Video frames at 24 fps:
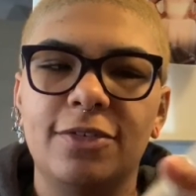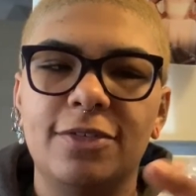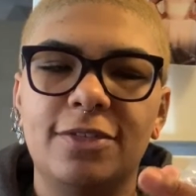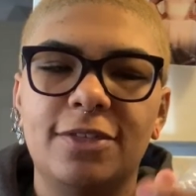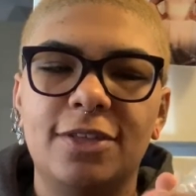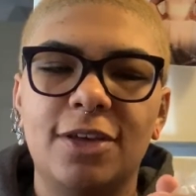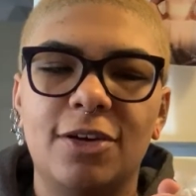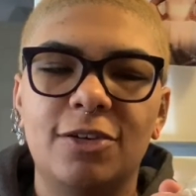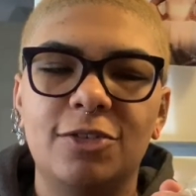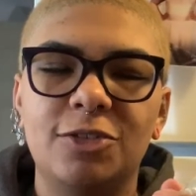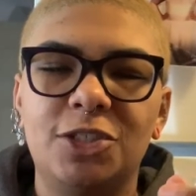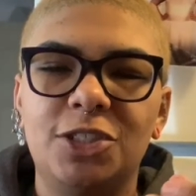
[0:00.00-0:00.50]

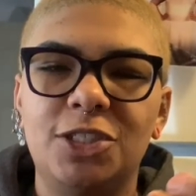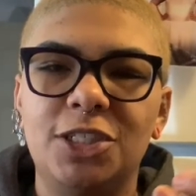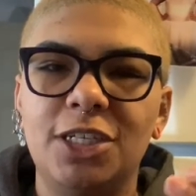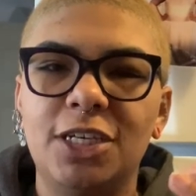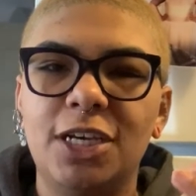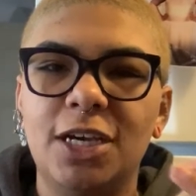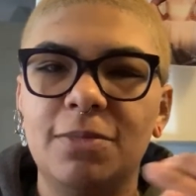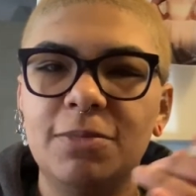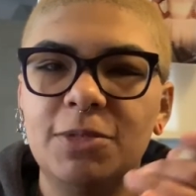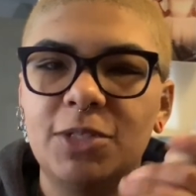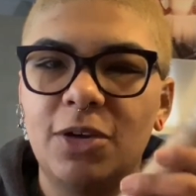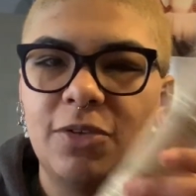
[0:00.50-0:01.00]
So she
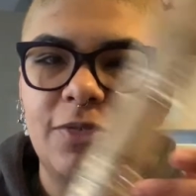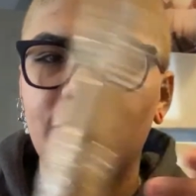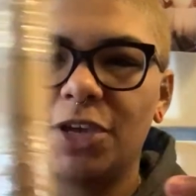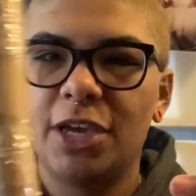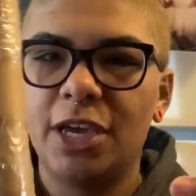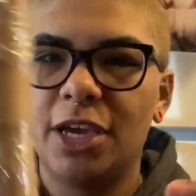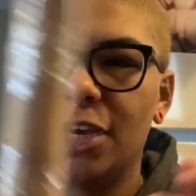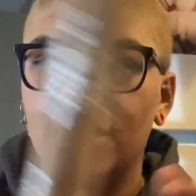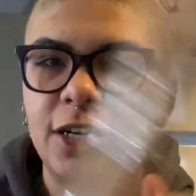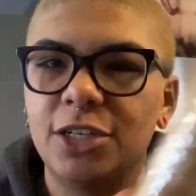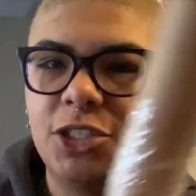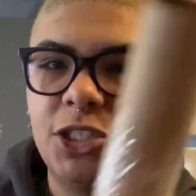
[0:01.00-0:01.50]
comes over
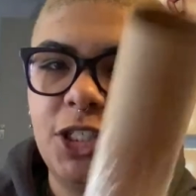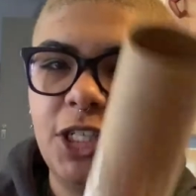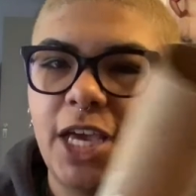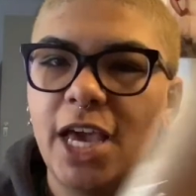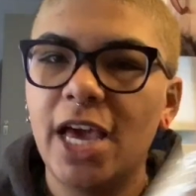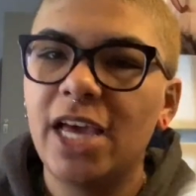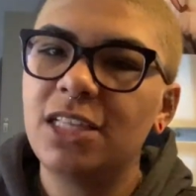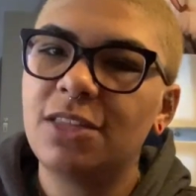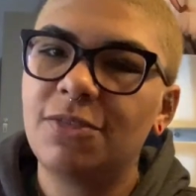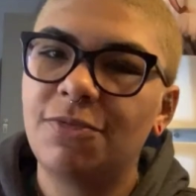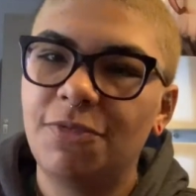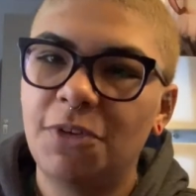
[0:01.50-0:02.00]
here. She
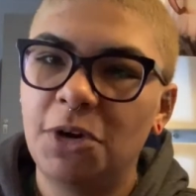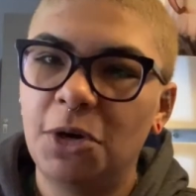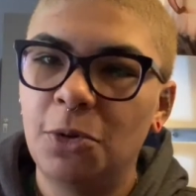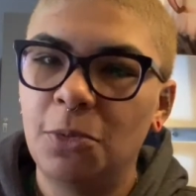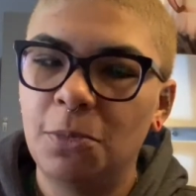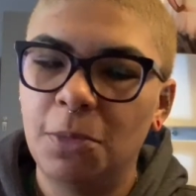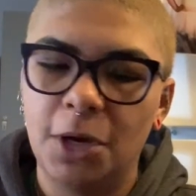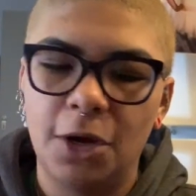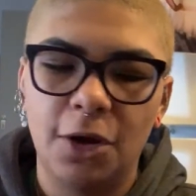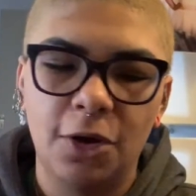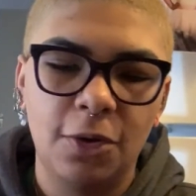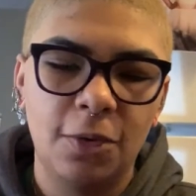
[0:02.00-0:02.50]
has
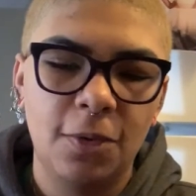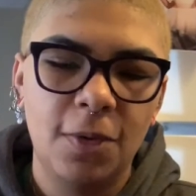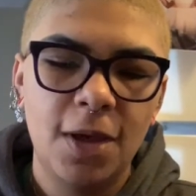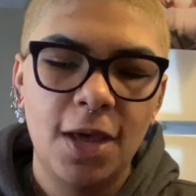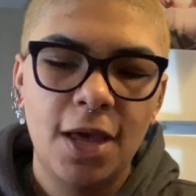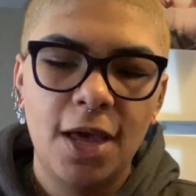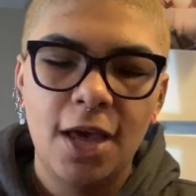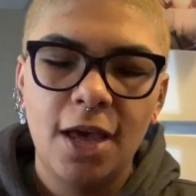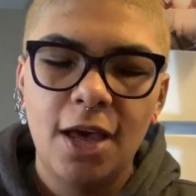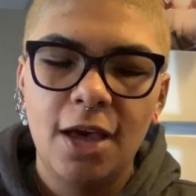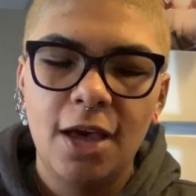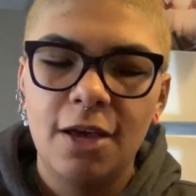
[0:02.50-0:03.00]
FOMO,
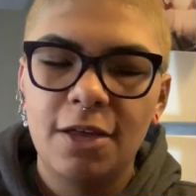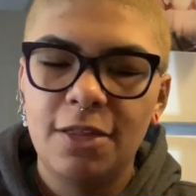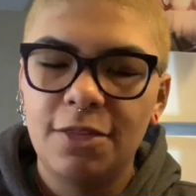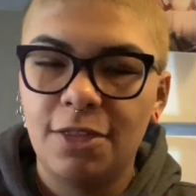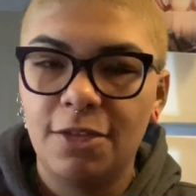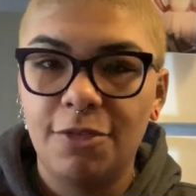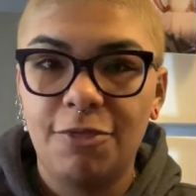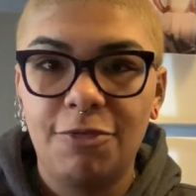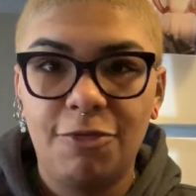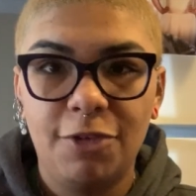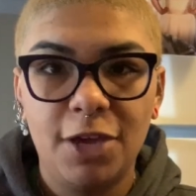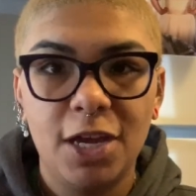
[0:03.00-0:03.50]
the
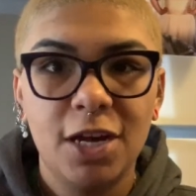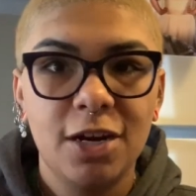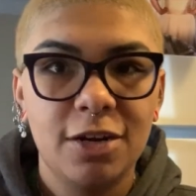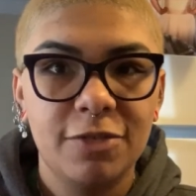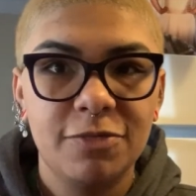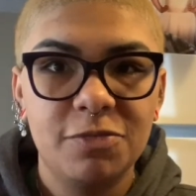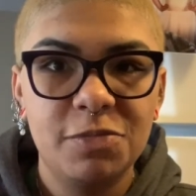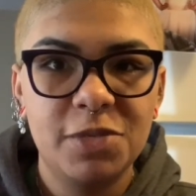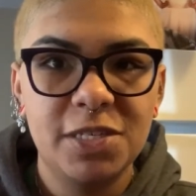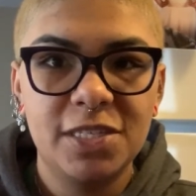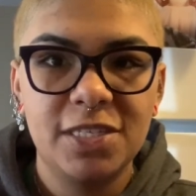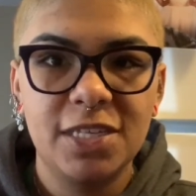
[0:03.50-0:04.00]
fear of
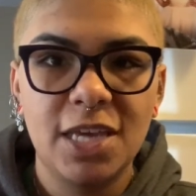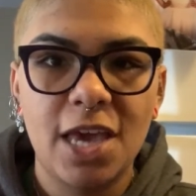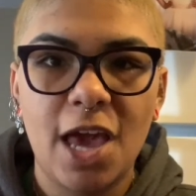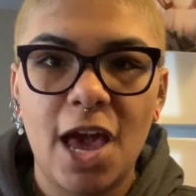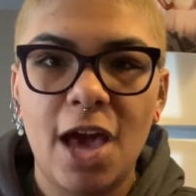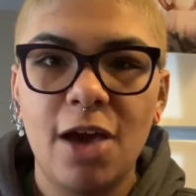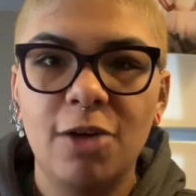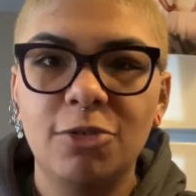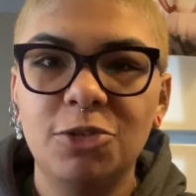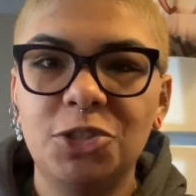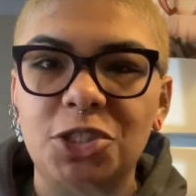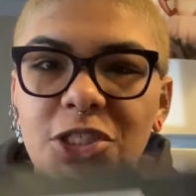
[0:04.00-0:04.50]
missing
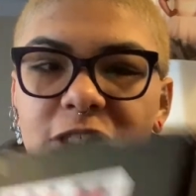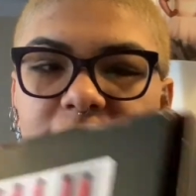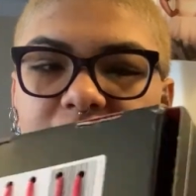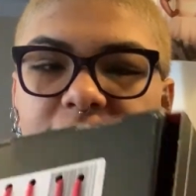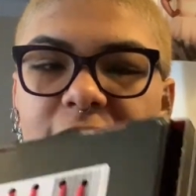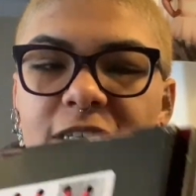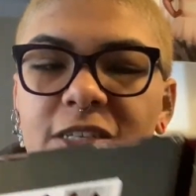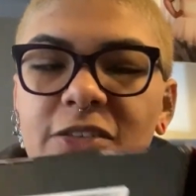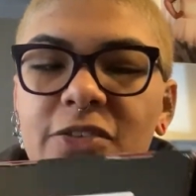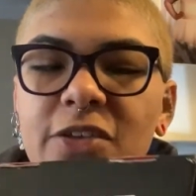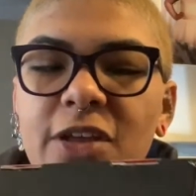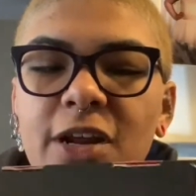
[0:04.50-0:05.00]
out. She
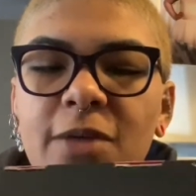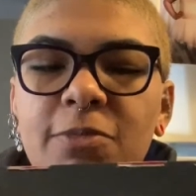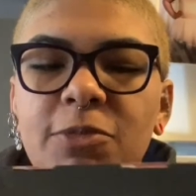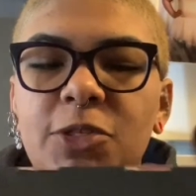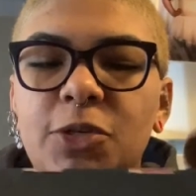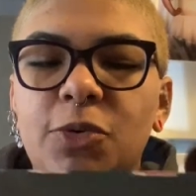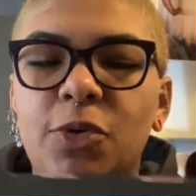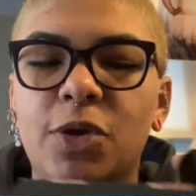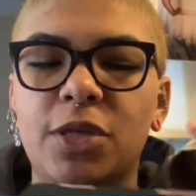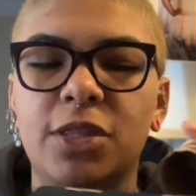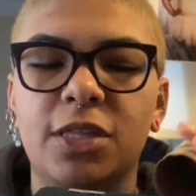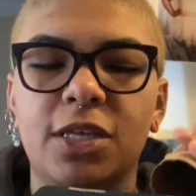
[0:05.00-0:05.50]
sees that I'm
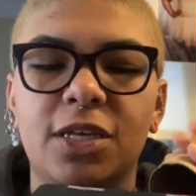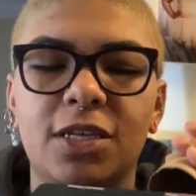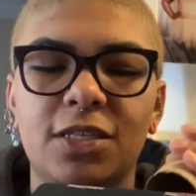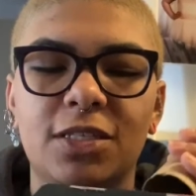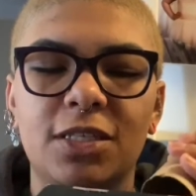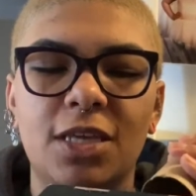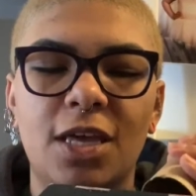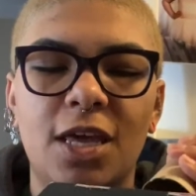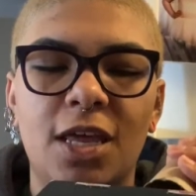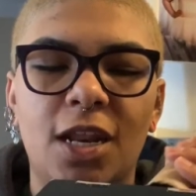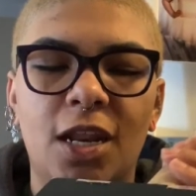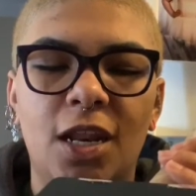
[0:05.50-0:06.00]
doing this
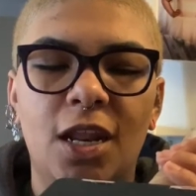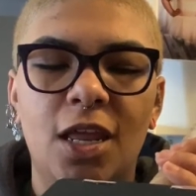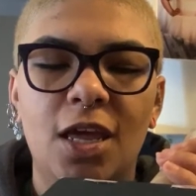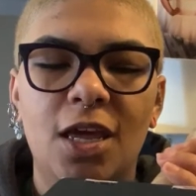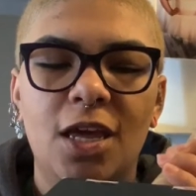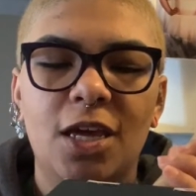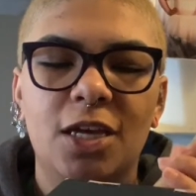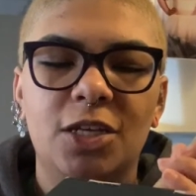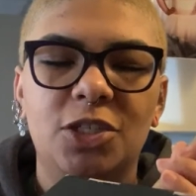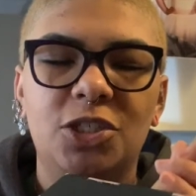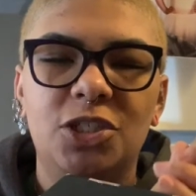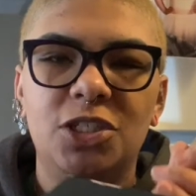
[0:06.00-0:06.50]
and
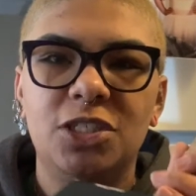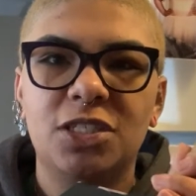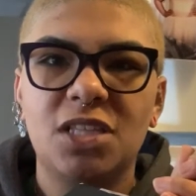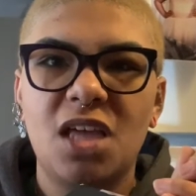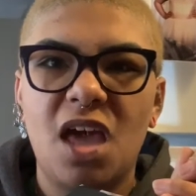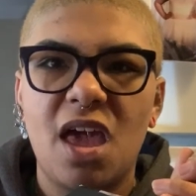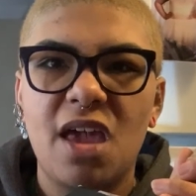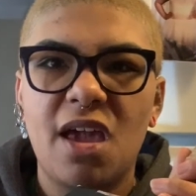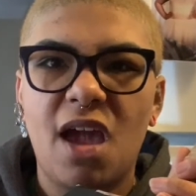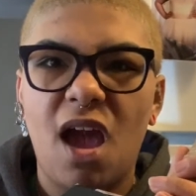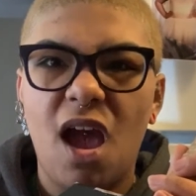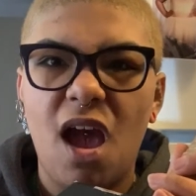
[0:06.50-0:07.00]
she's like,